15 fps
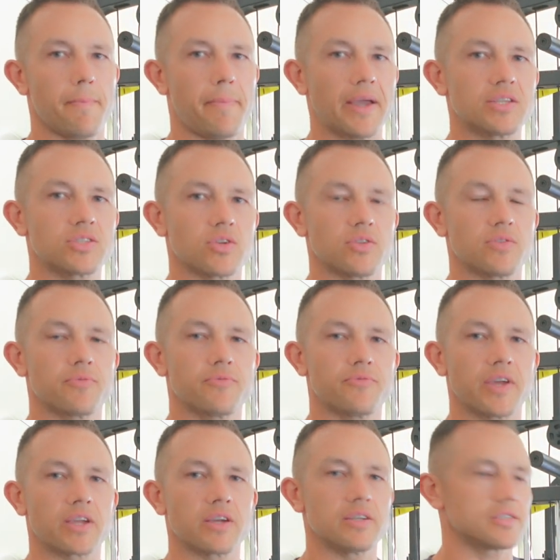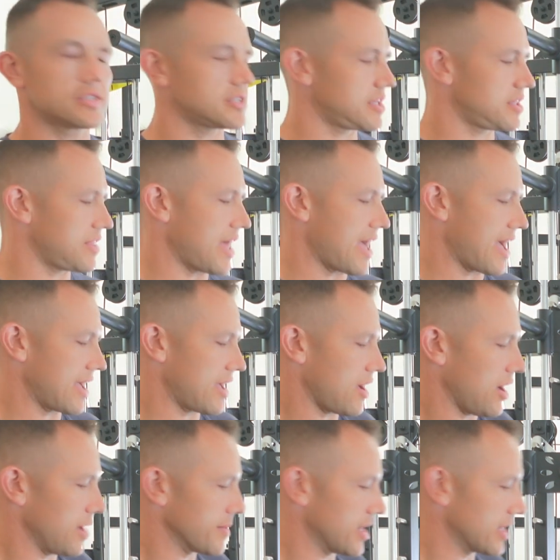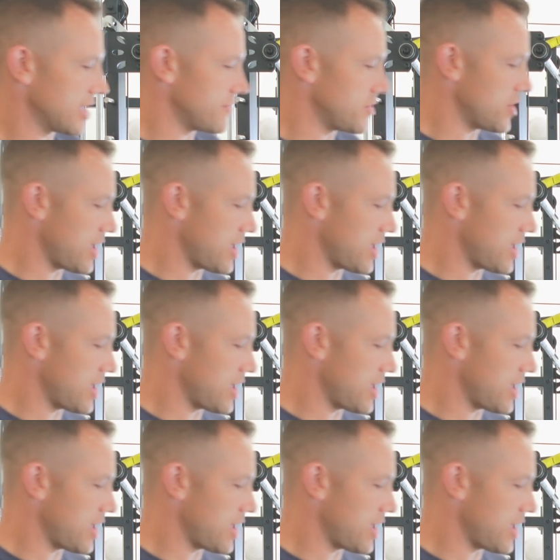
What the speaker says: based on figures that I'm going to give you